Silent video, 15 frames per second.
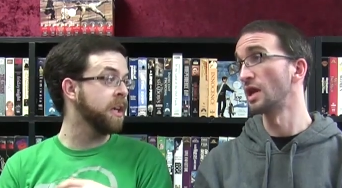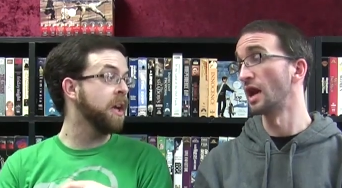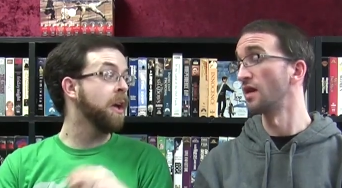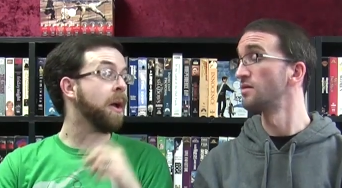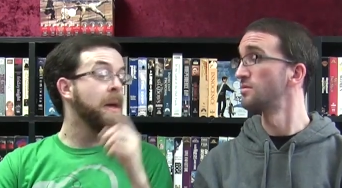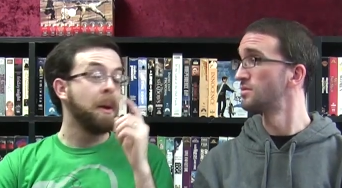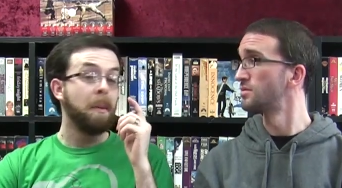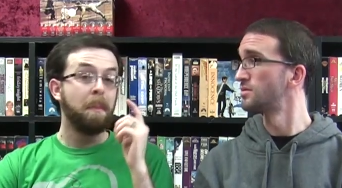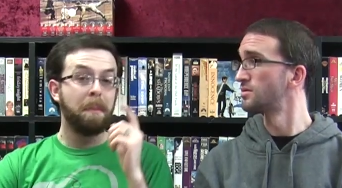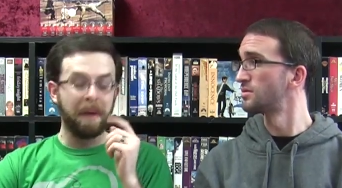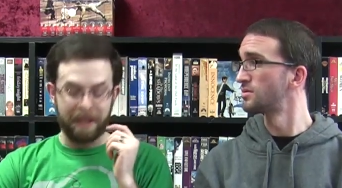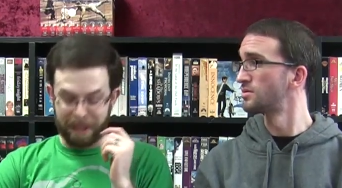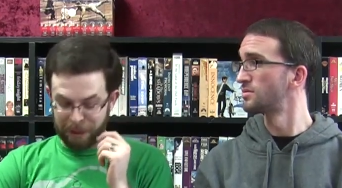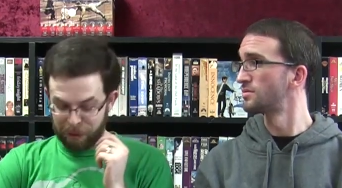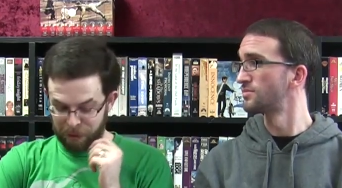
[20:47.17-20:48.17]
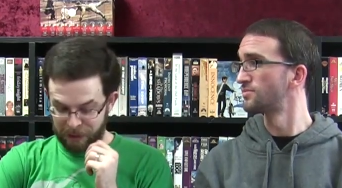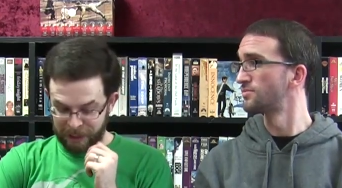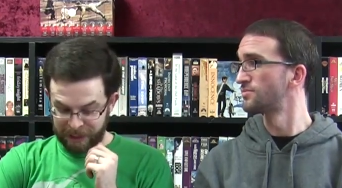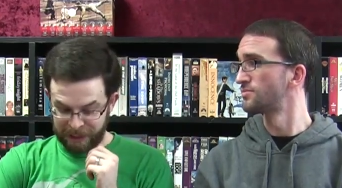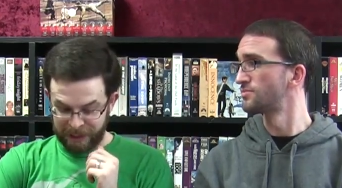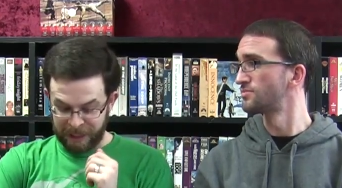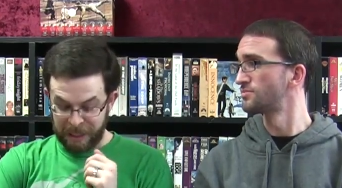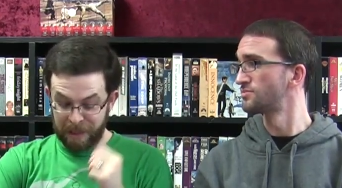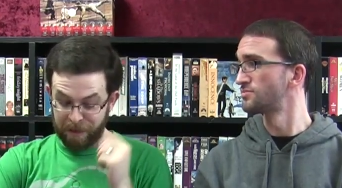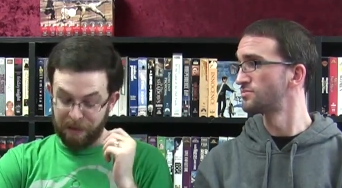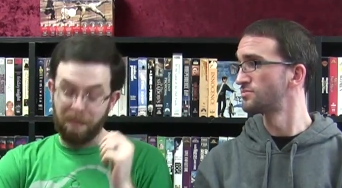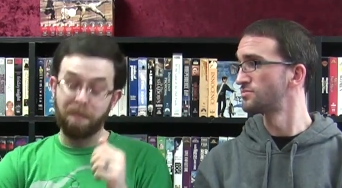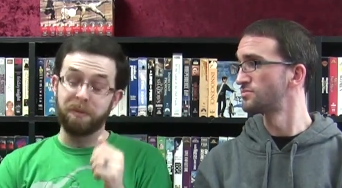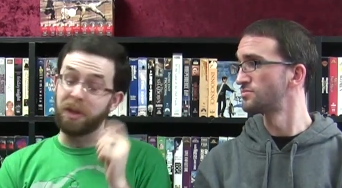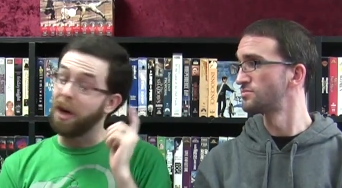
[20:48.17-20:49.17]
Speaker 1: Yeah but interestingly enough,
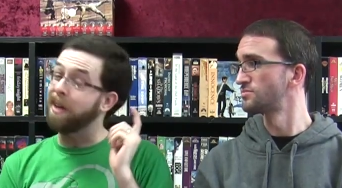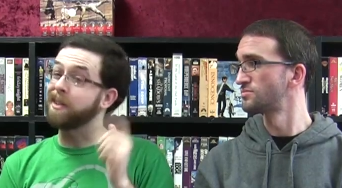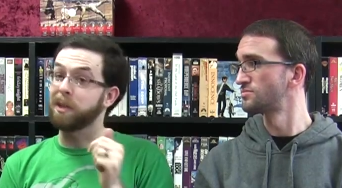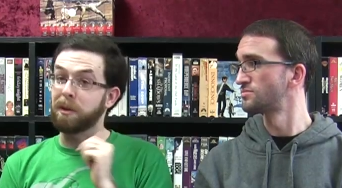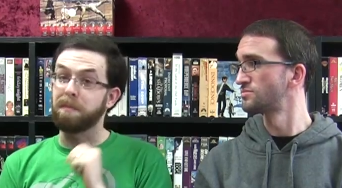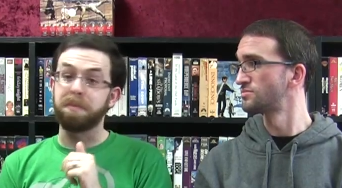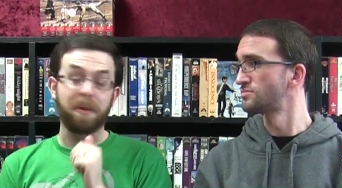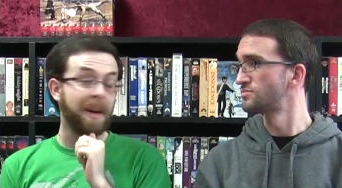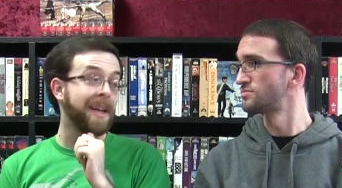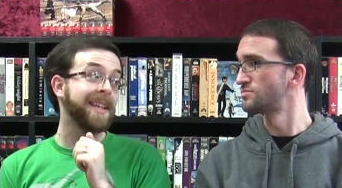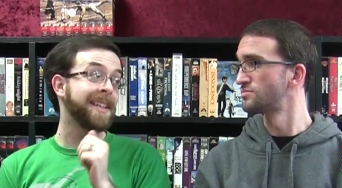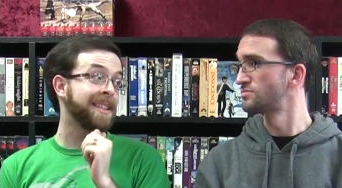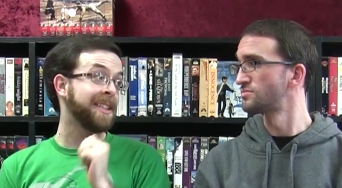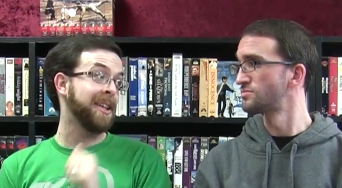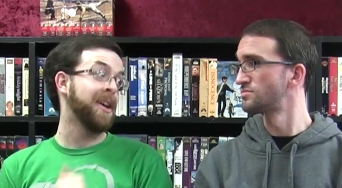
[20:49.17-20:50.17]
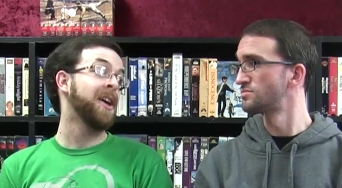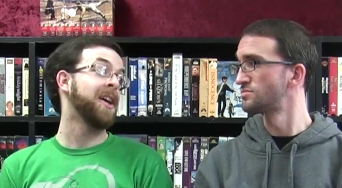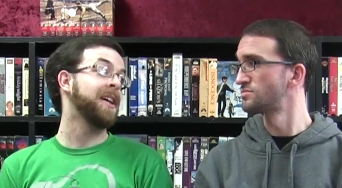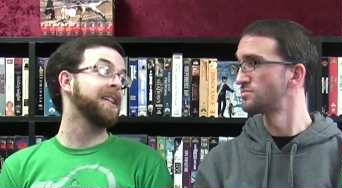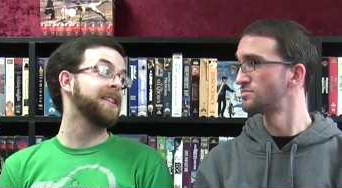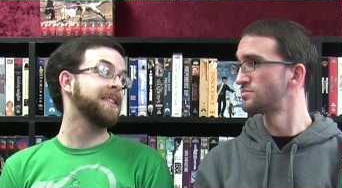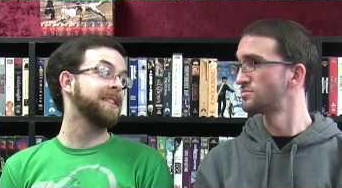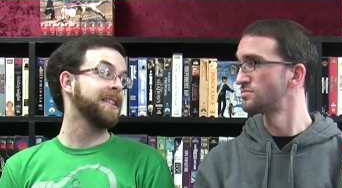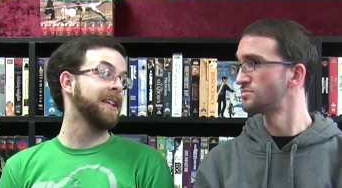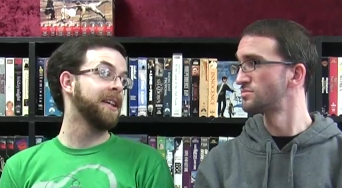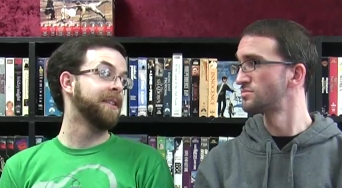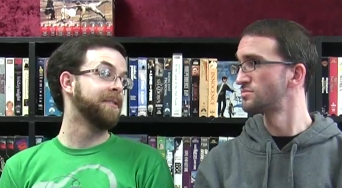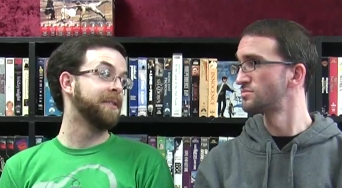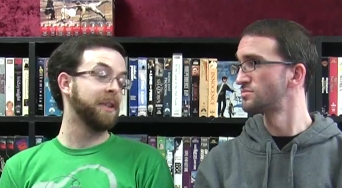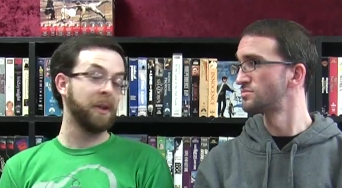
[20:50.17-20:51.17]
Dr. Brian Cox
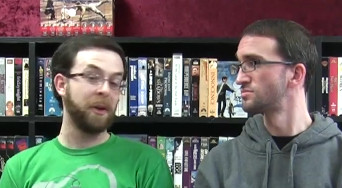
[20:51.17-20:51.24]
of